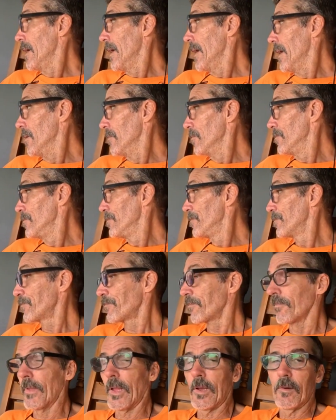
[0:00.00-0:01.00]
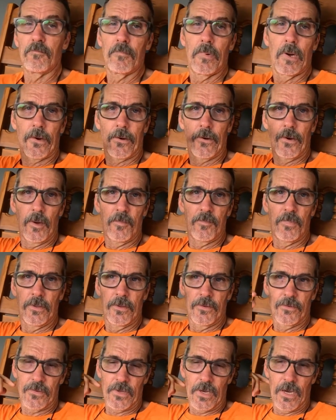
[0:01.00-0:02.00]
and buggered up
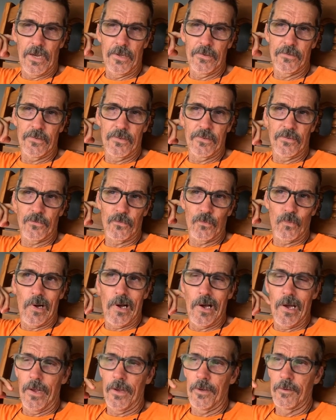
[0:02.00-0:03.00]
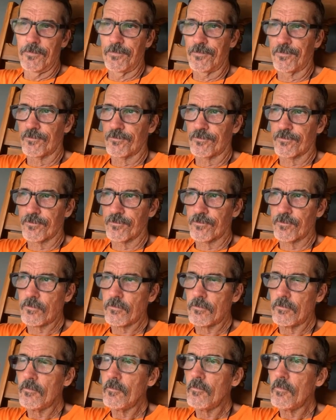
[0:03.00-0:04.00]
on the side. So this is why
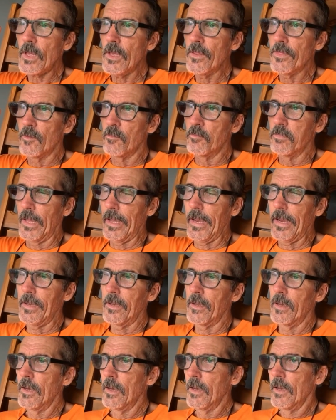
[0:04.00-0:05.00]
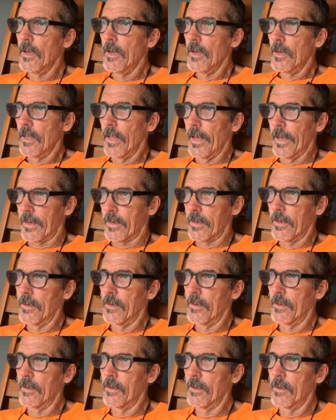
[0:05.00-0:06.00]
the blade, like
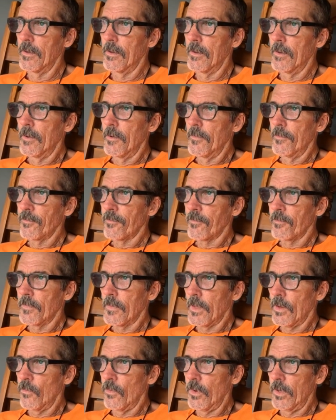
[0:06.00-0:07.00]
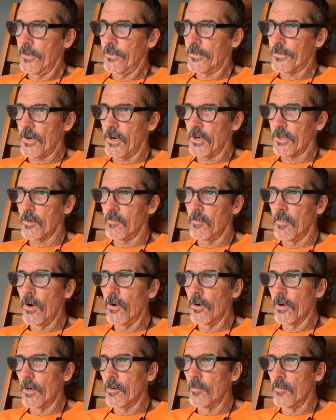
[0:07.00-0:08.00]
when you start the
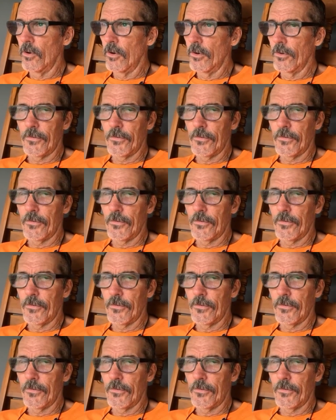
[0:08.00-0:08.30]
motor